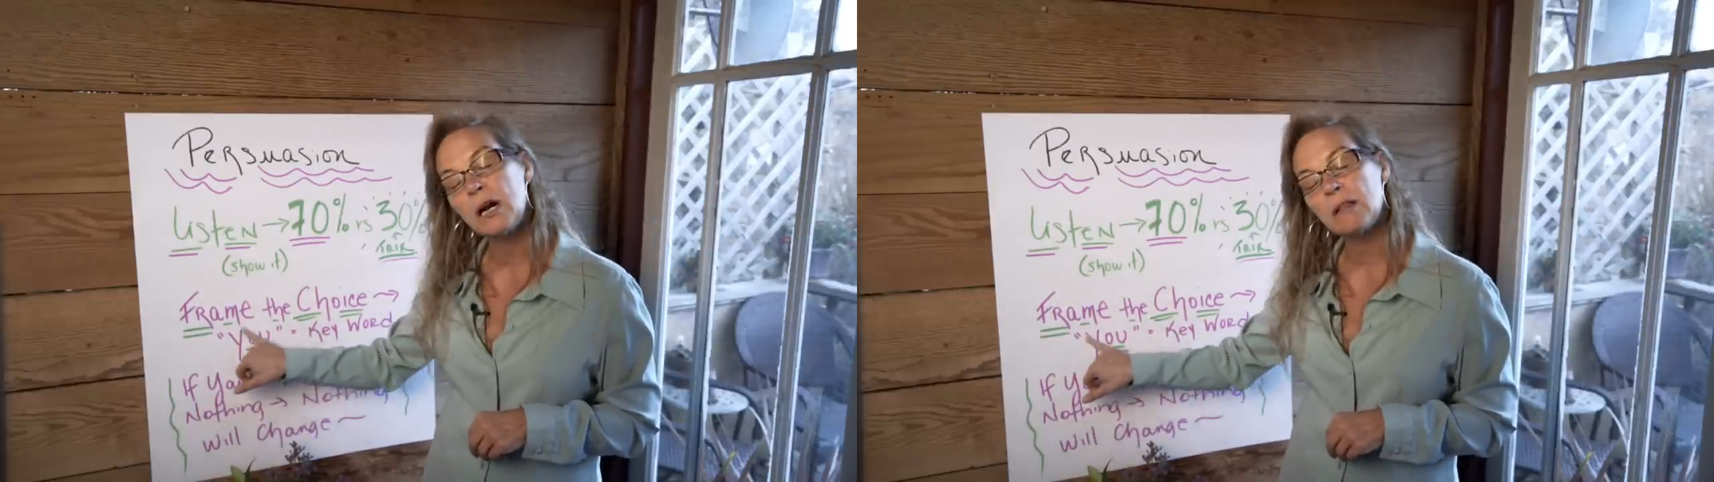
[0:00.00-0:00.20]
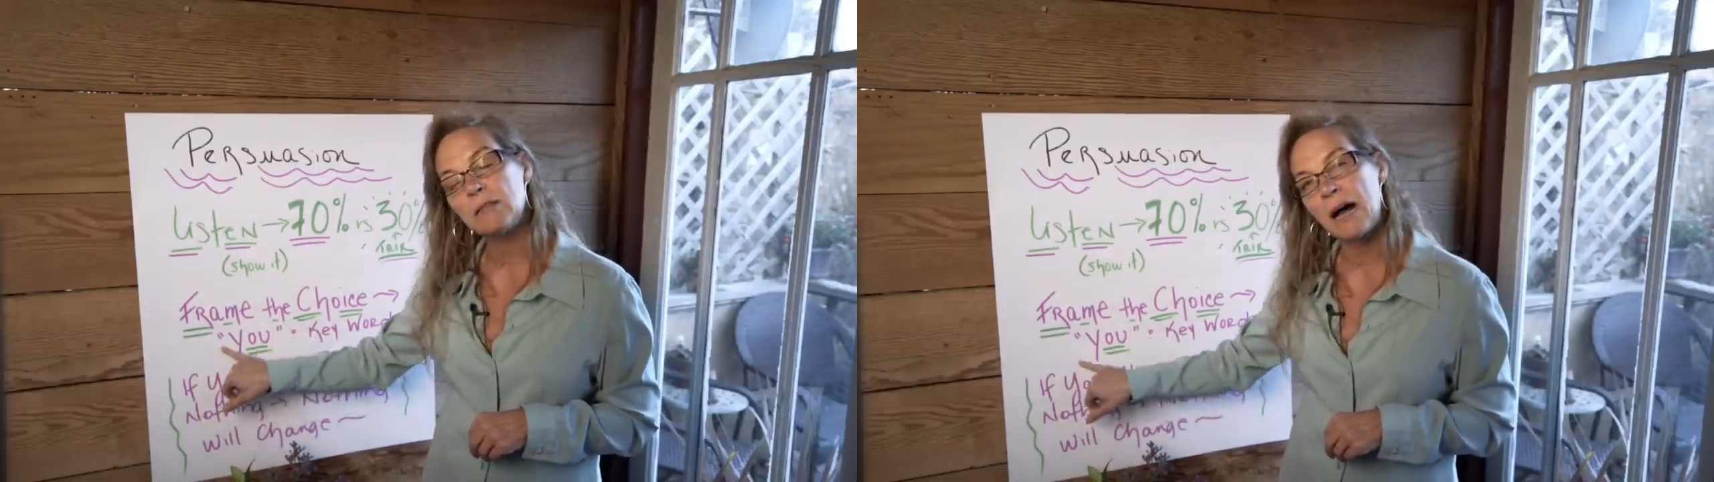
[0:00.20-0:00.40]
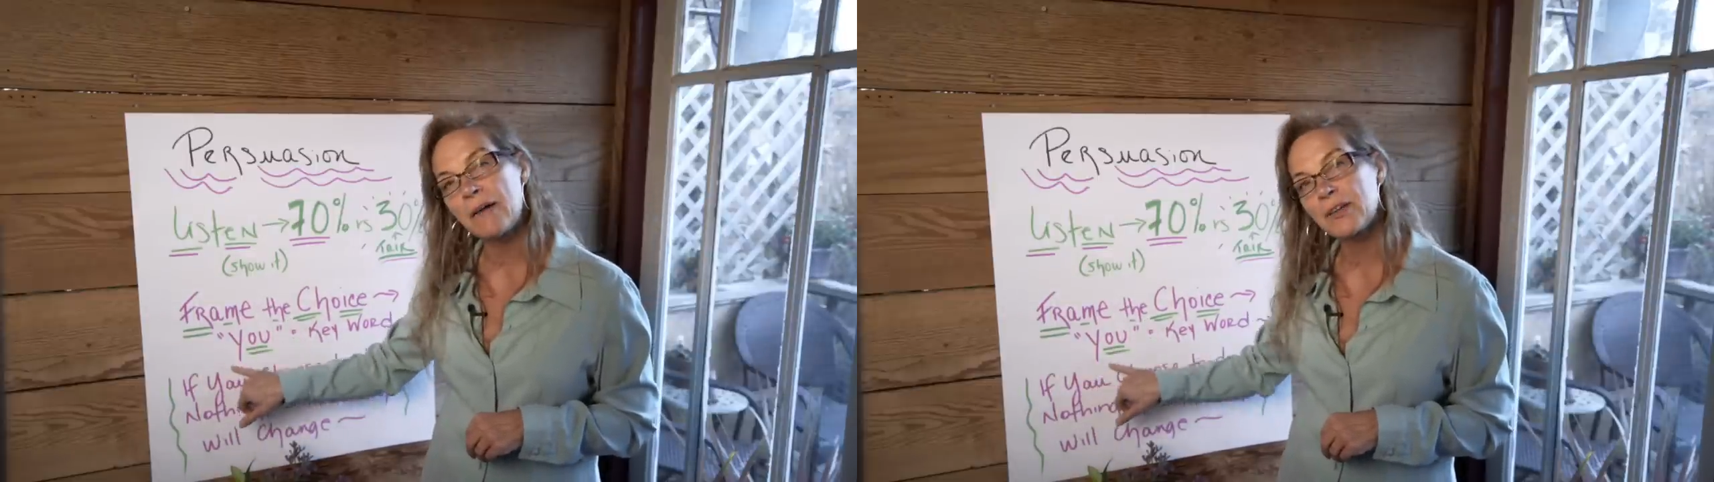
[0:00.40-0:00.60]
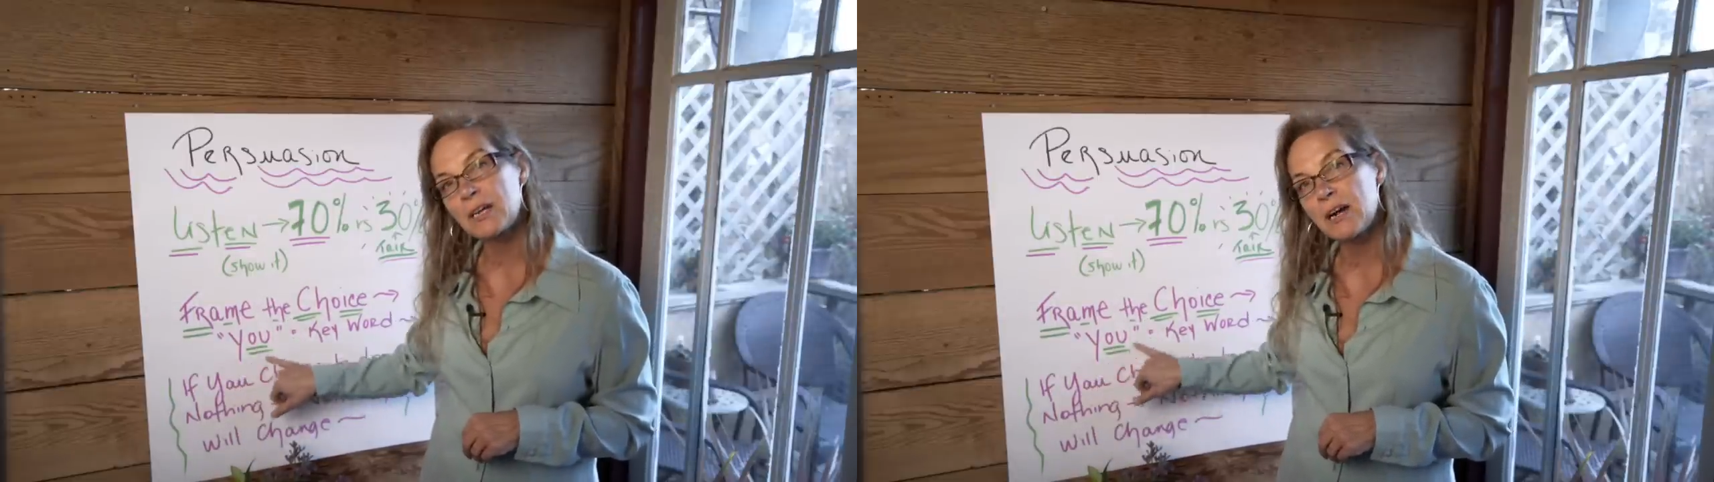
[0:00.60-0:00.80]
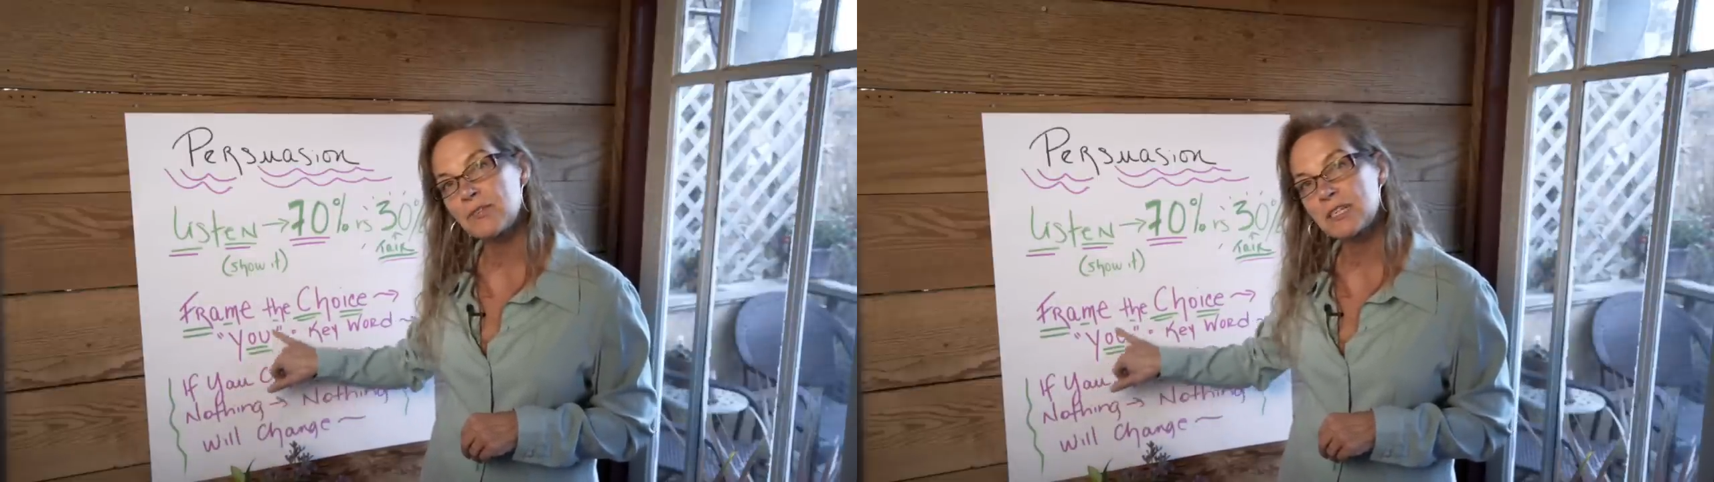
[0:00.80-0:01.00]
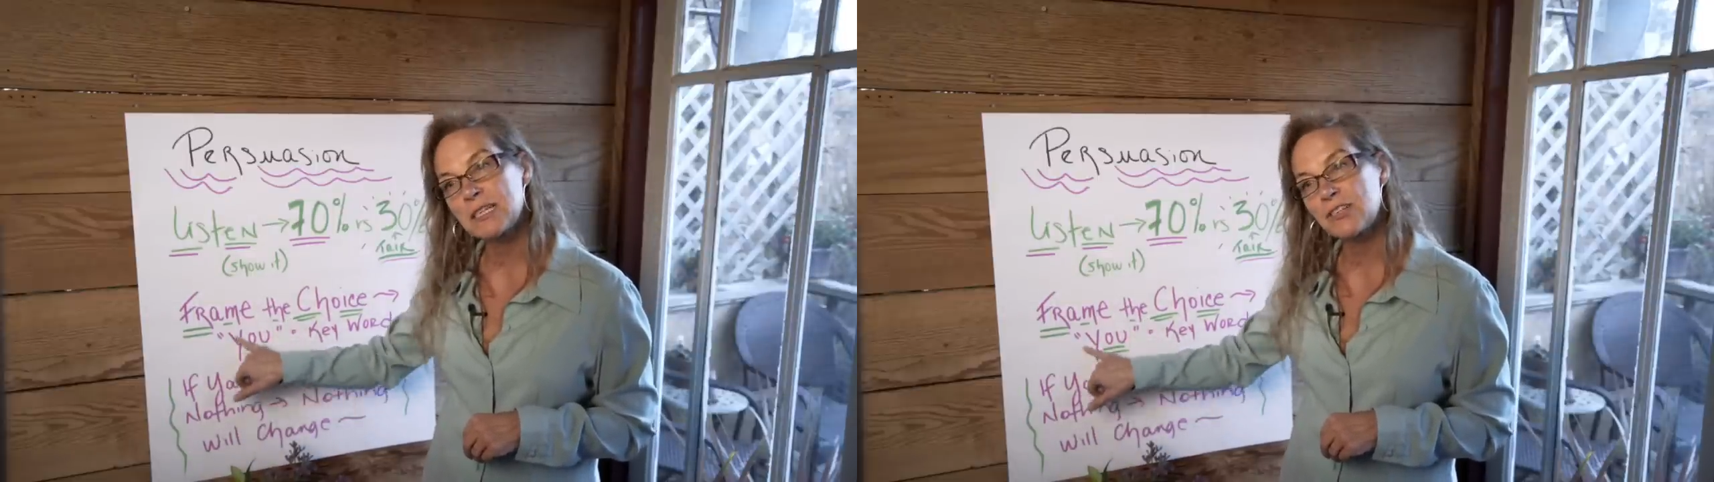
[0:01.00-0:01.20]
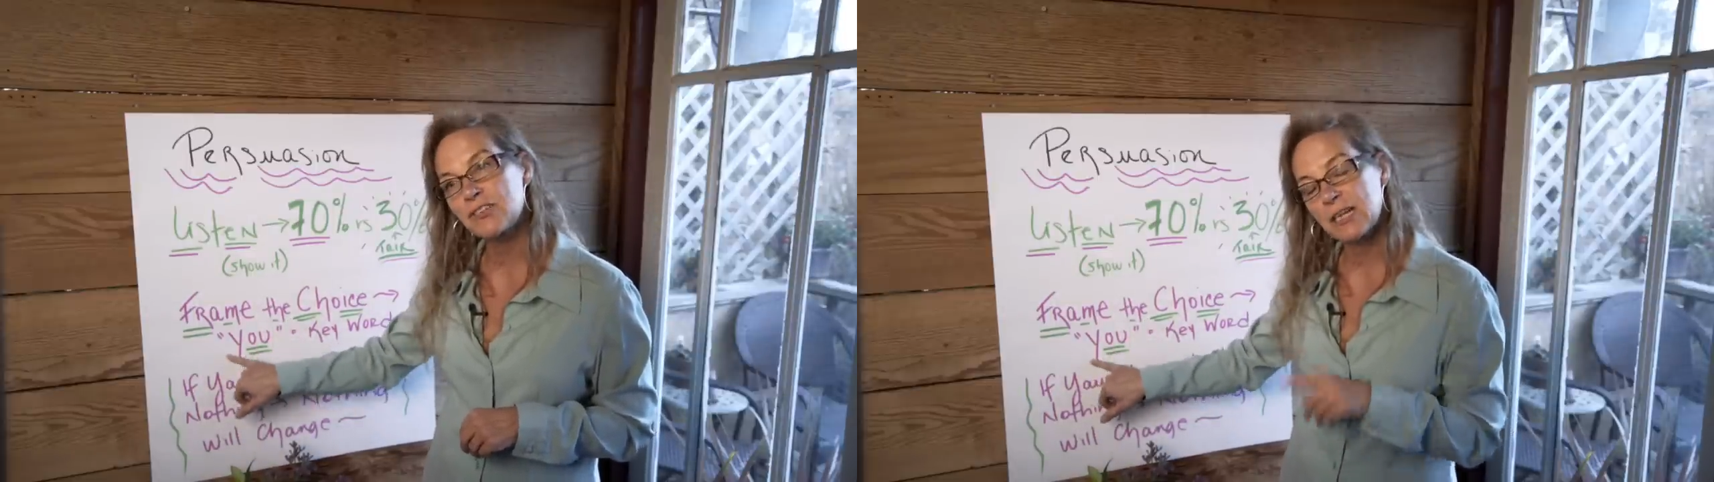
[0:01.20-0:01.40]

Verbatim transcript: a lot in the conversation,